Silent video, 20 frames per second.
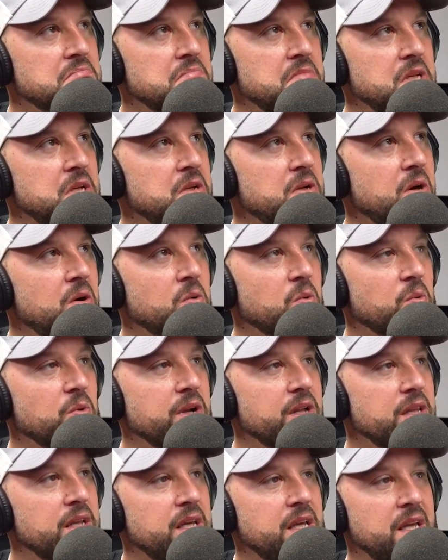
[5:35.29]
you know,
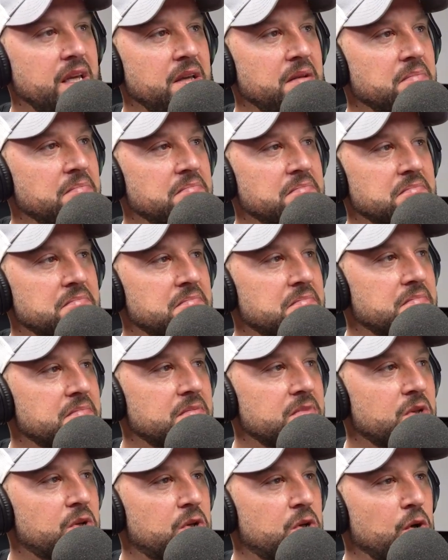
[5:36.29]
really
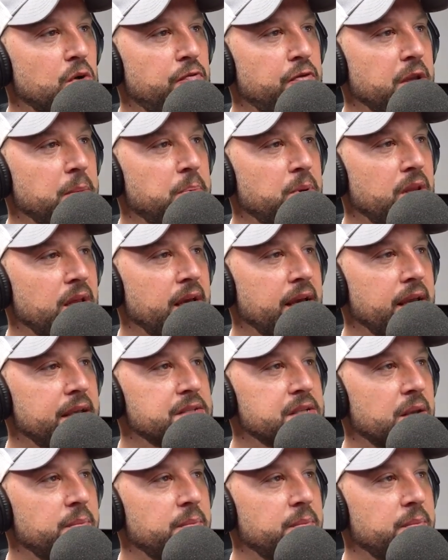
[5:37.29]
goofy plays.